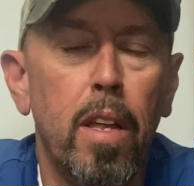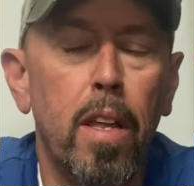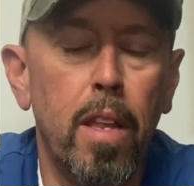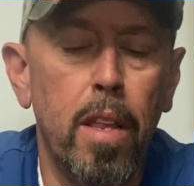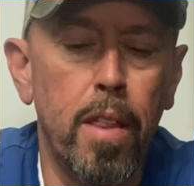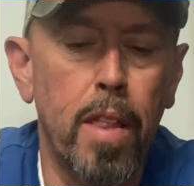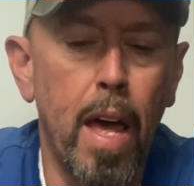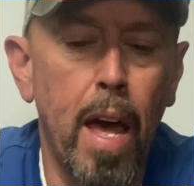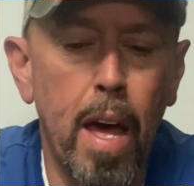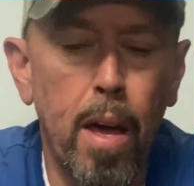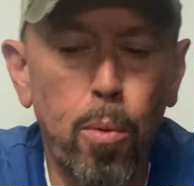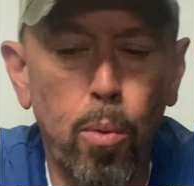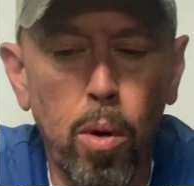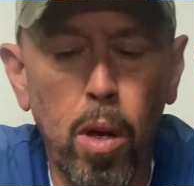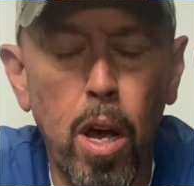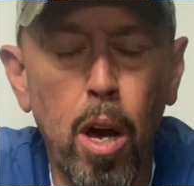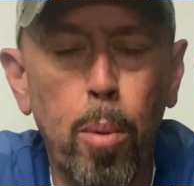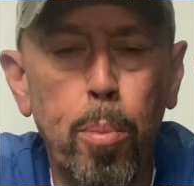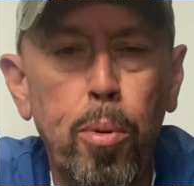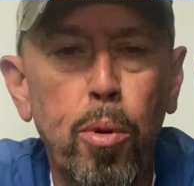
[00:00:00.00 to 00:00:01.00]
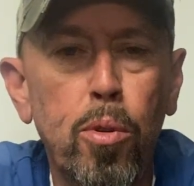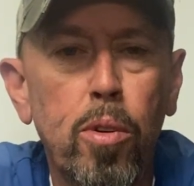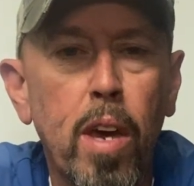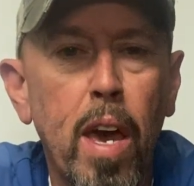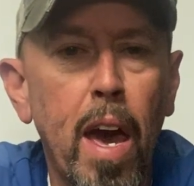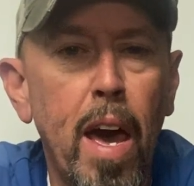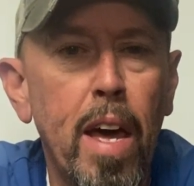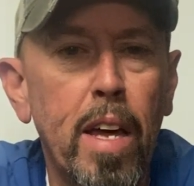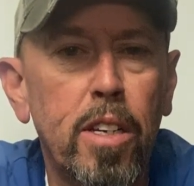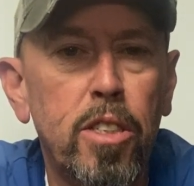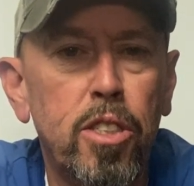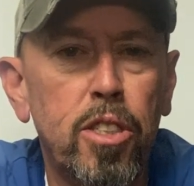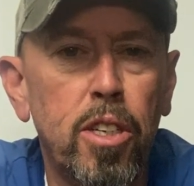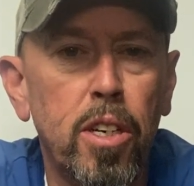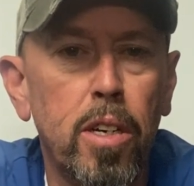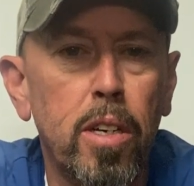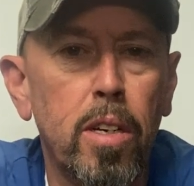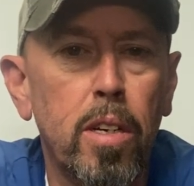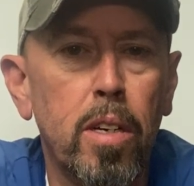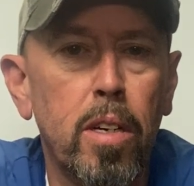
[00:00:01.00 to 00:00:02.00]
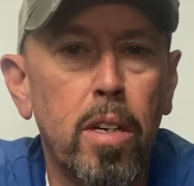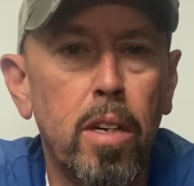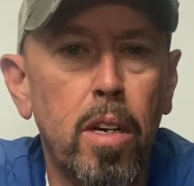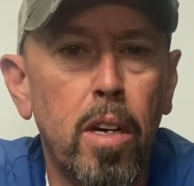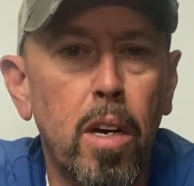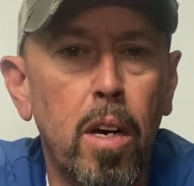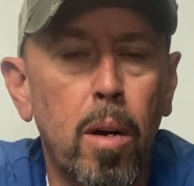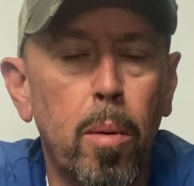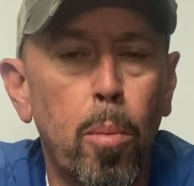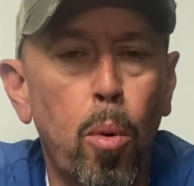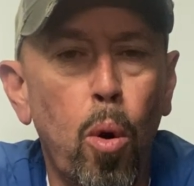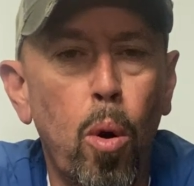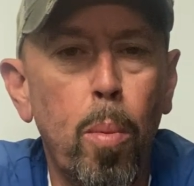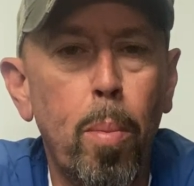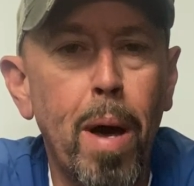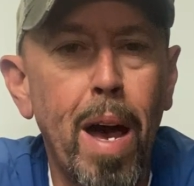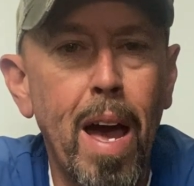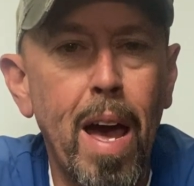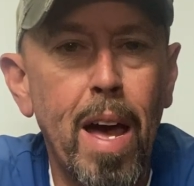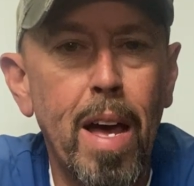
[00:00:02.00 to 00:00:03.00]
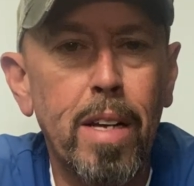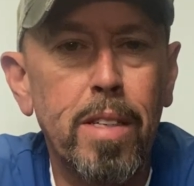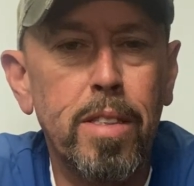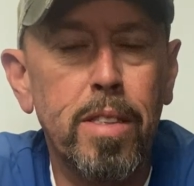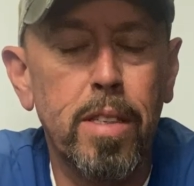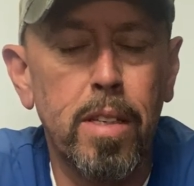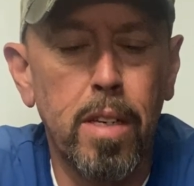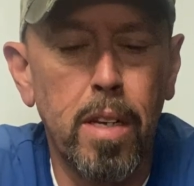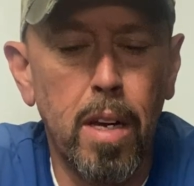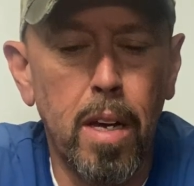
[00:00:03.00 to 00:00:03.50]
that will help you catch more bass